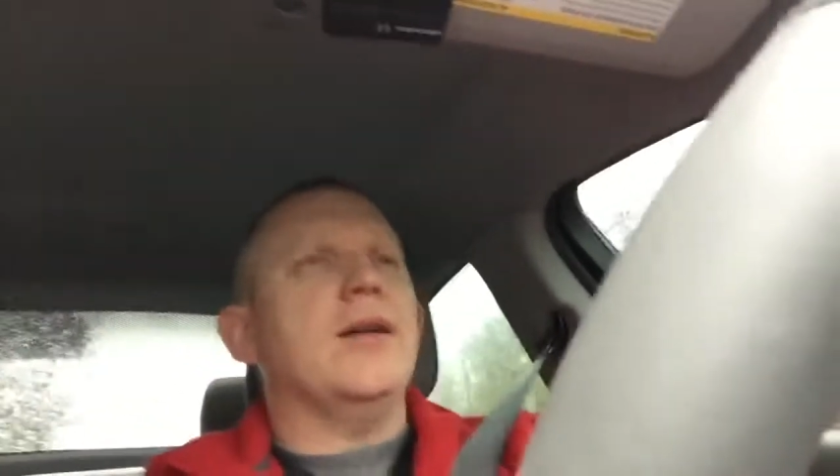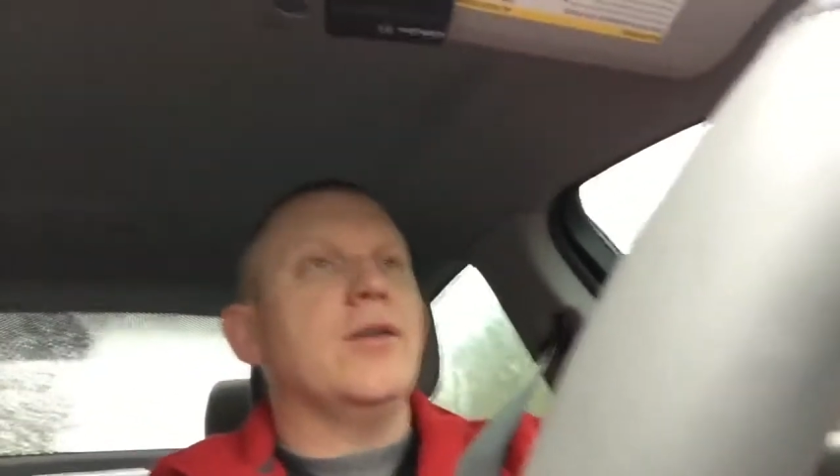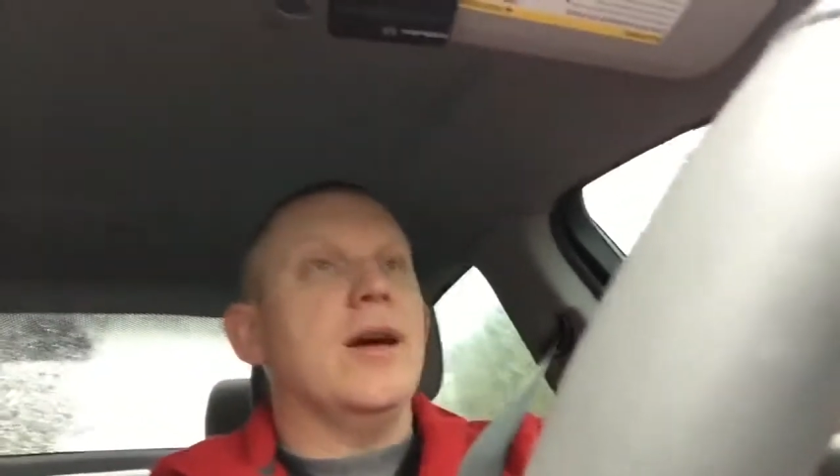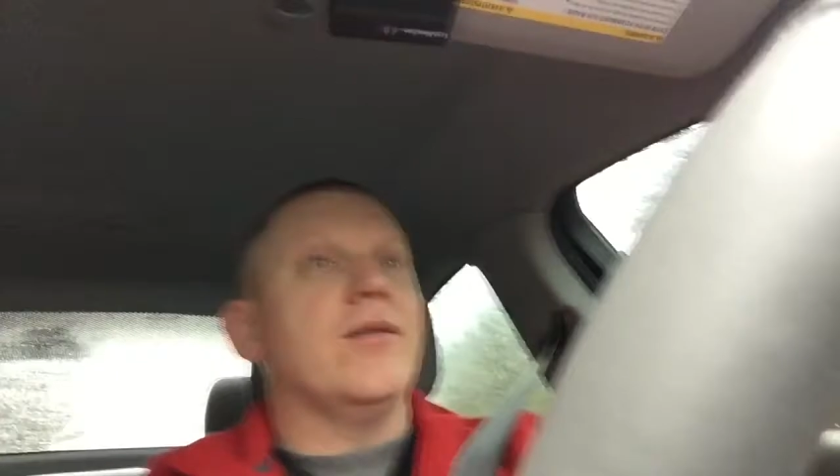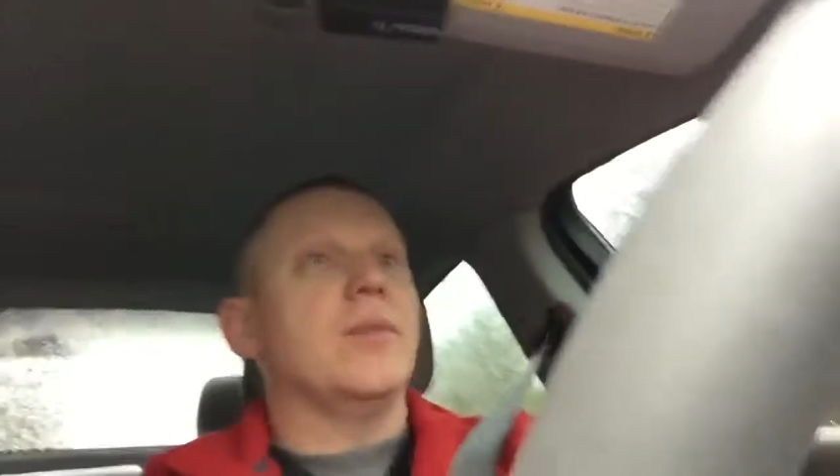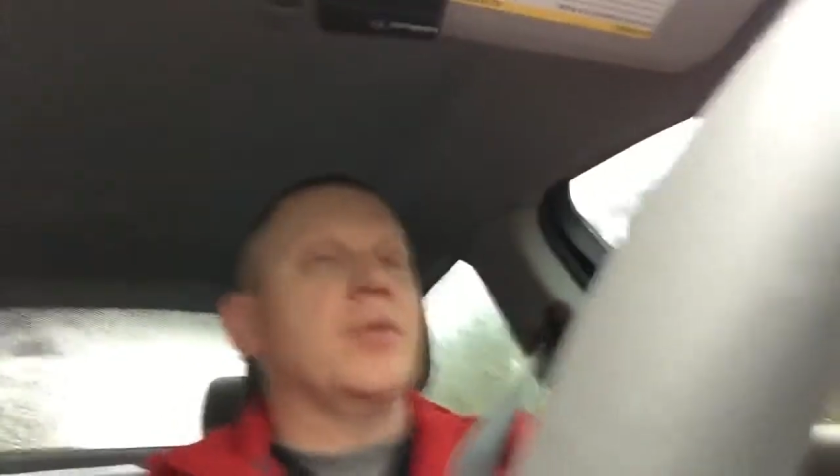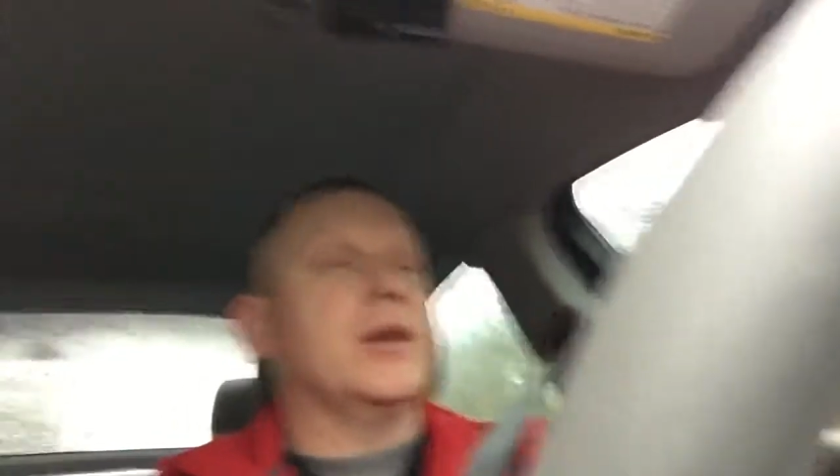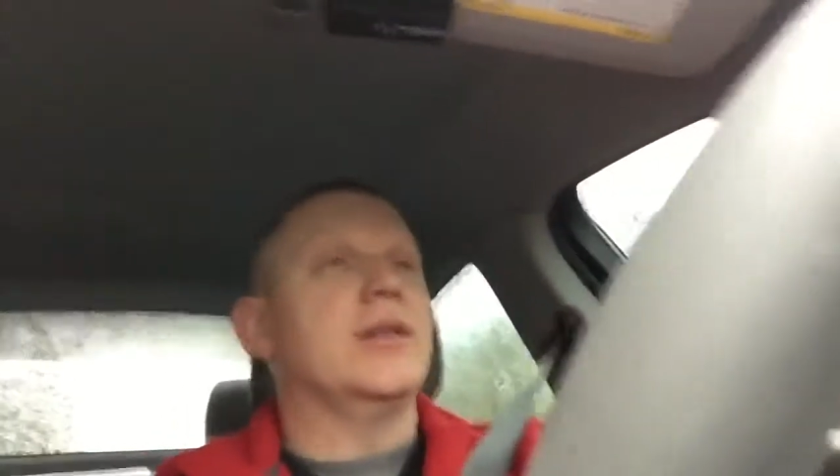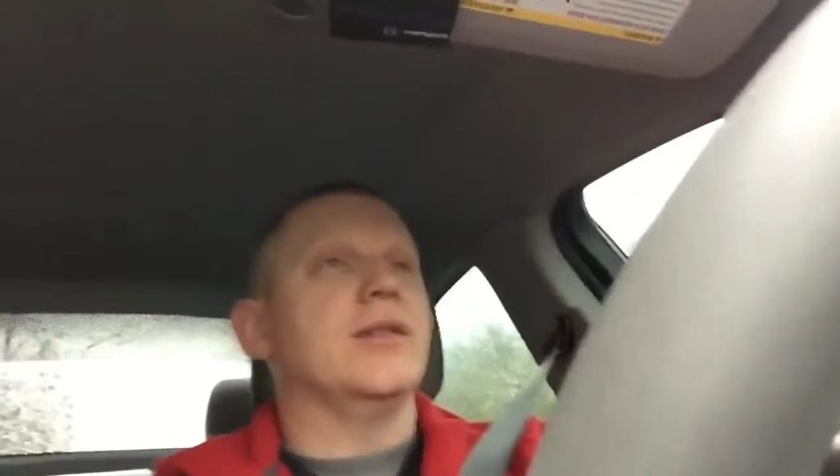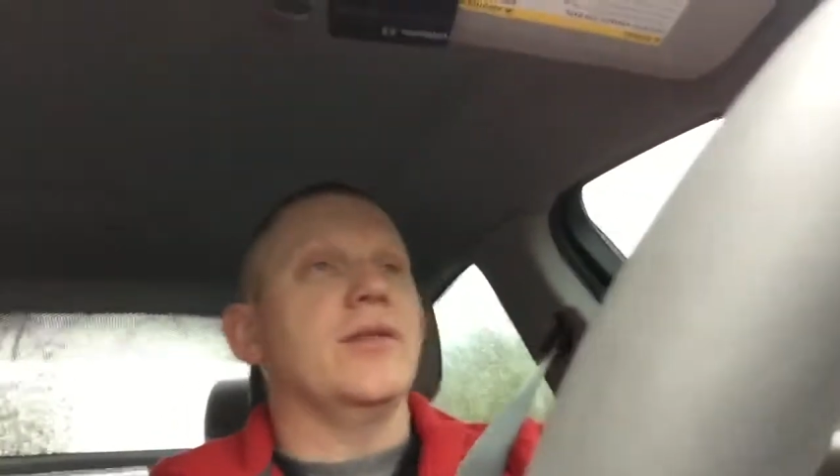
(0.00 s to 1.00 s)
do have a
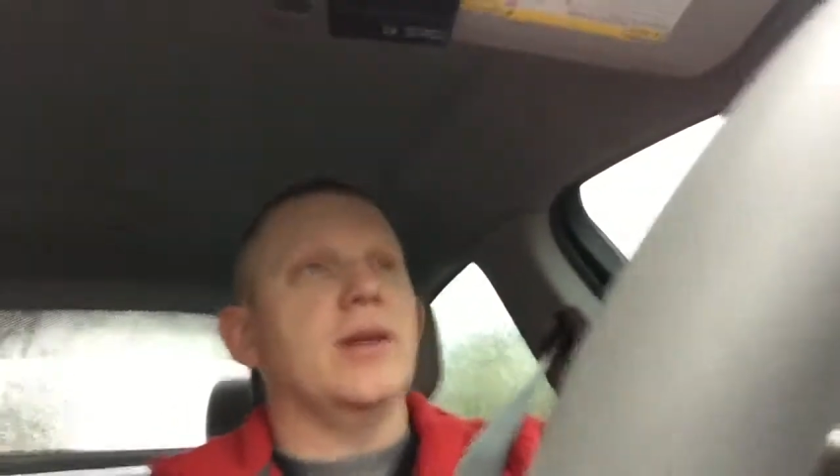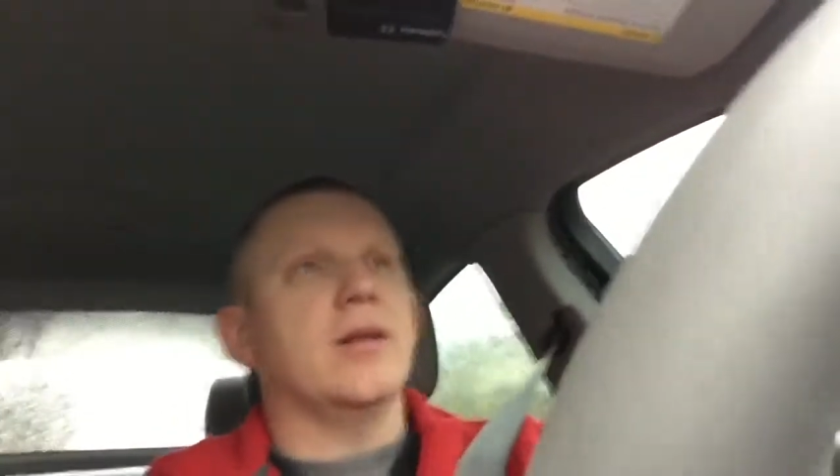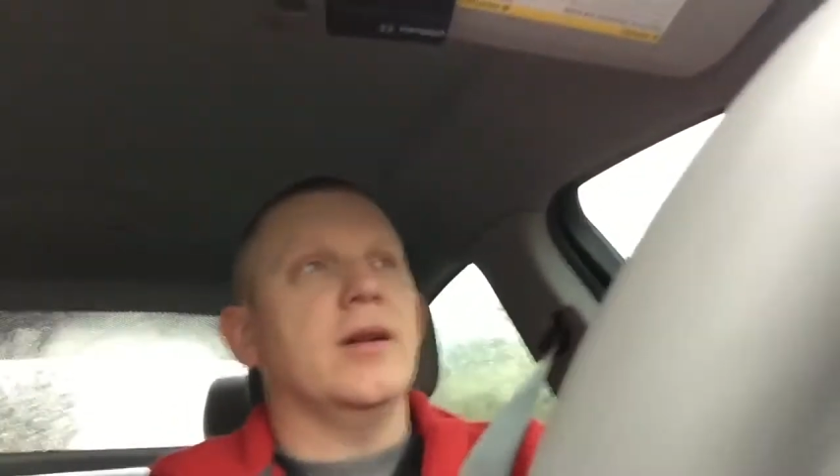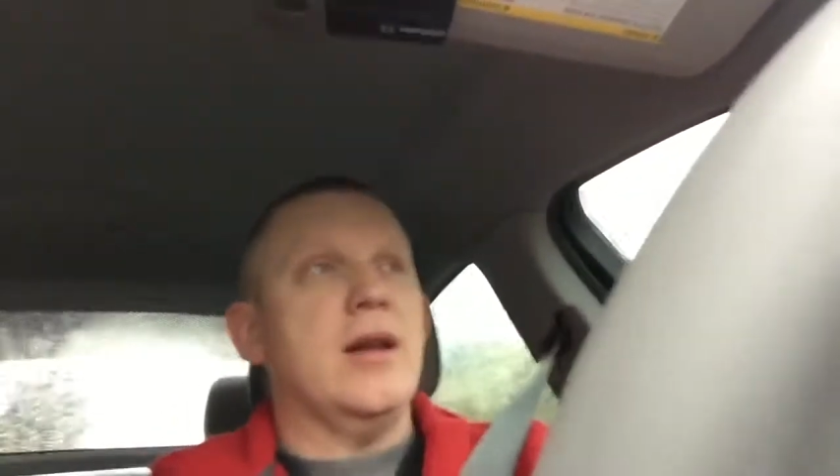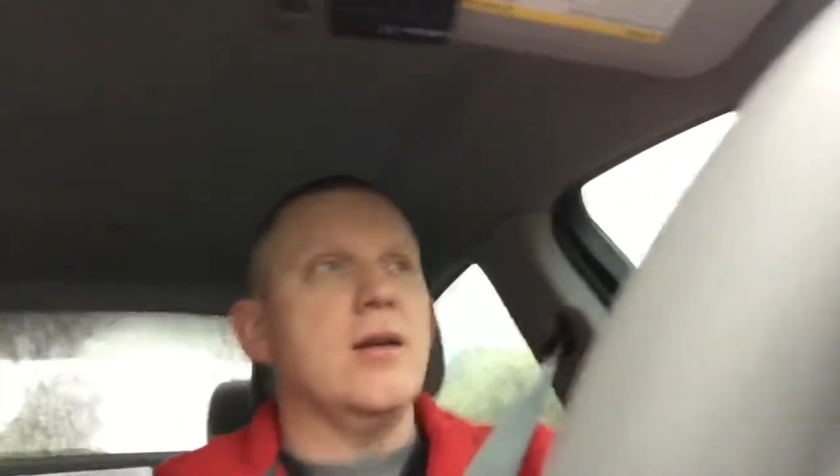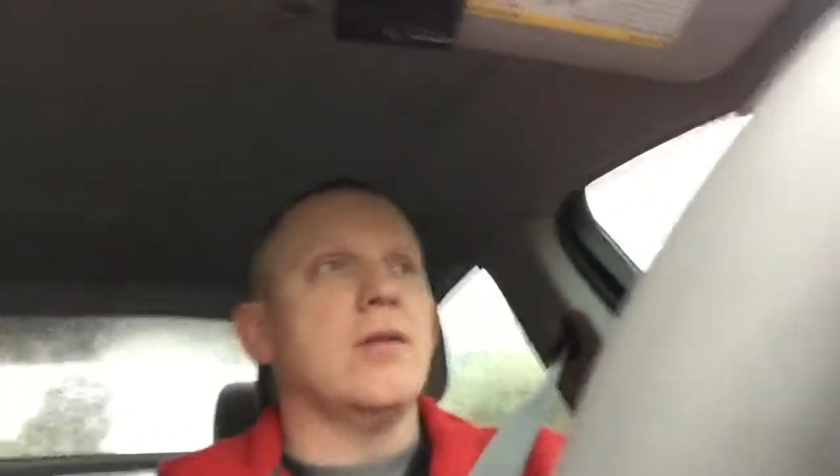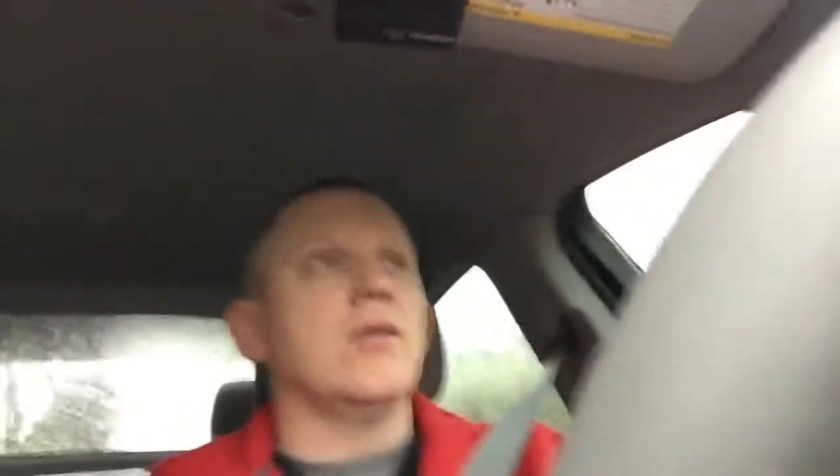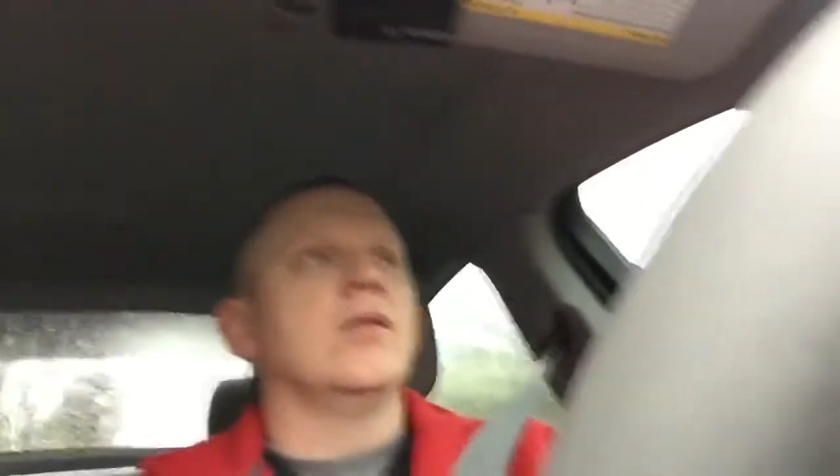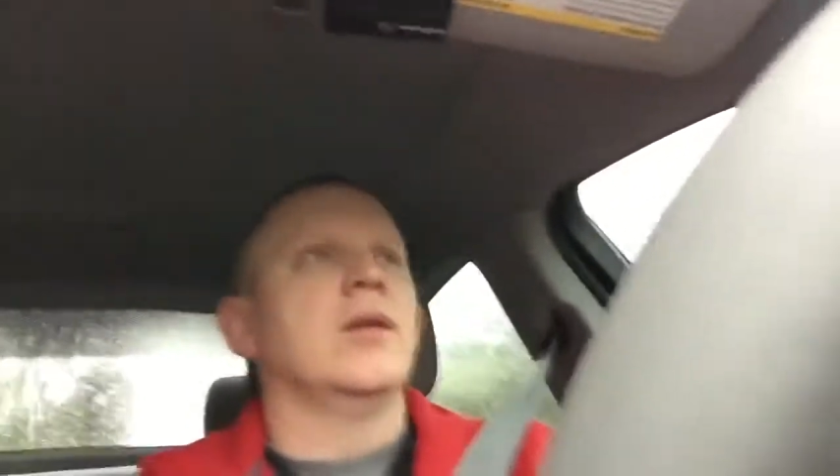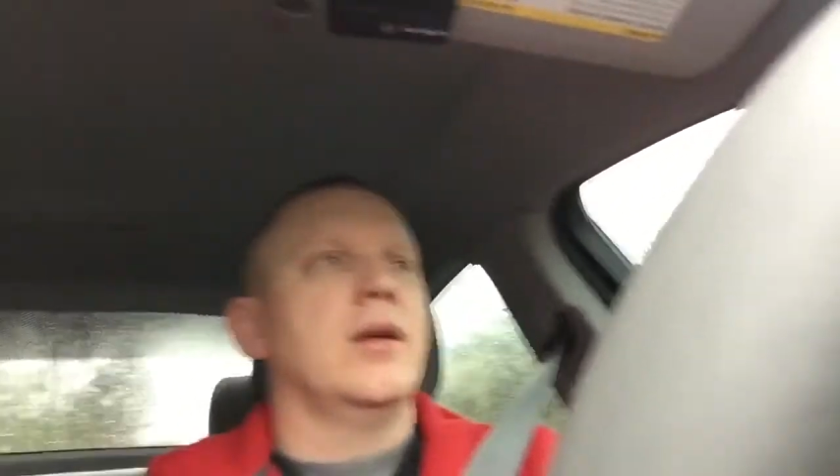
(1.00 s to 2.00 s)
pretty severe
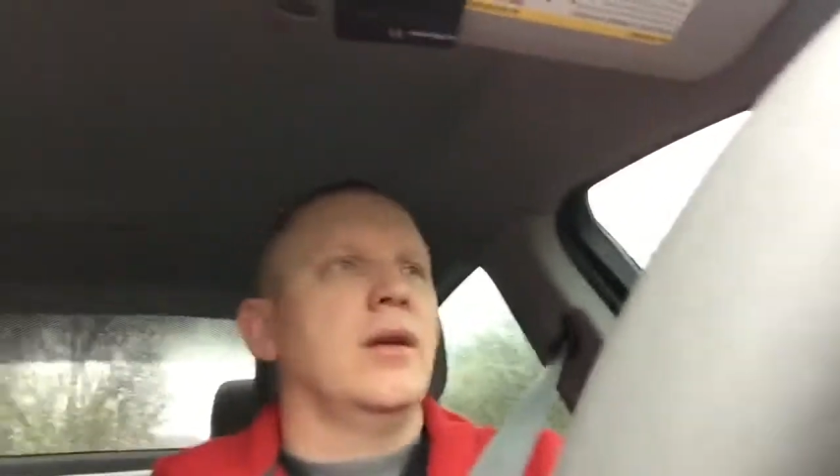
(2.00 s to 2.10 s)
hill